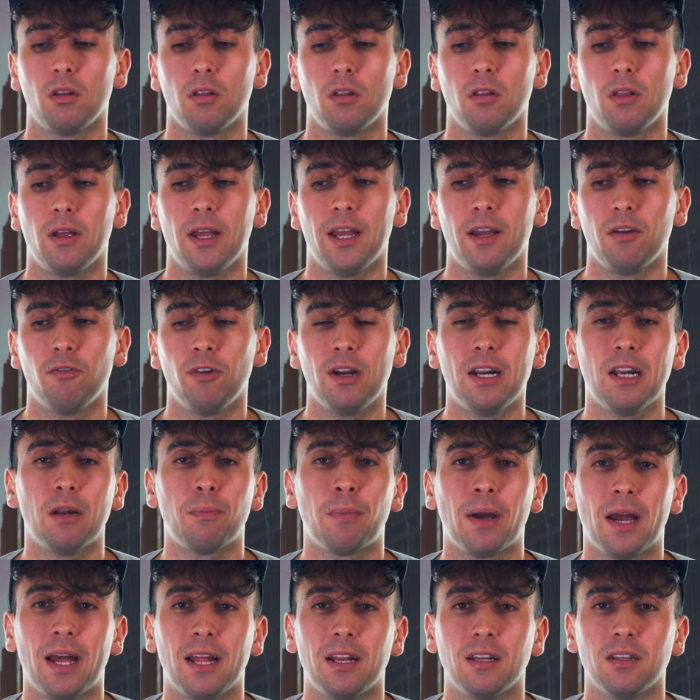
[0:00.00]
it really
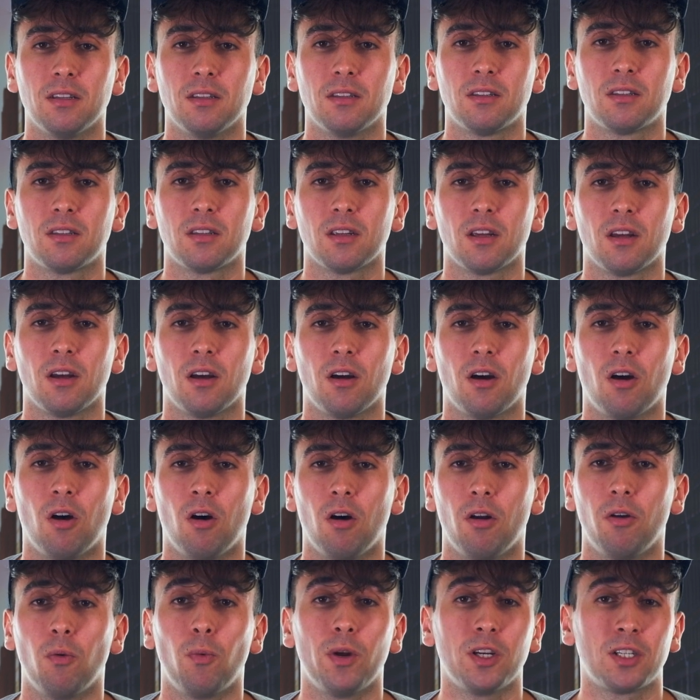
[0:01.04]
depends
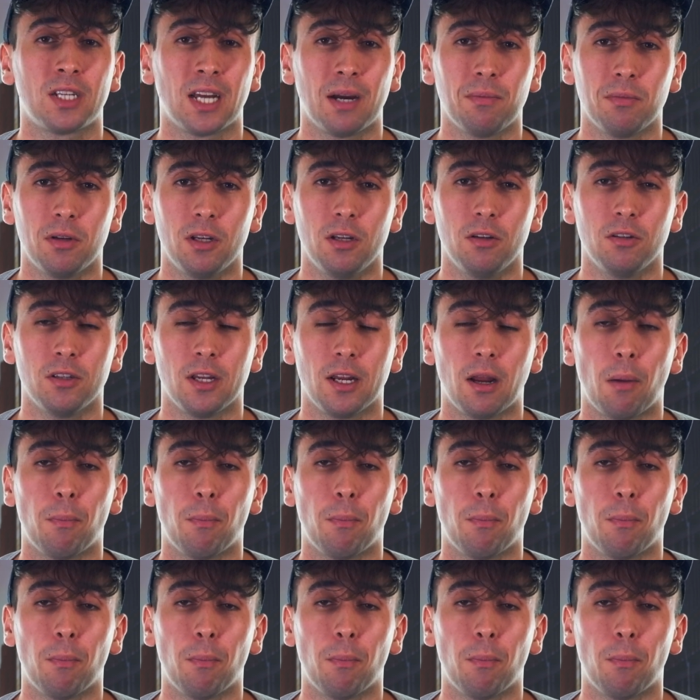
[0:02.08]
on which camera you're using,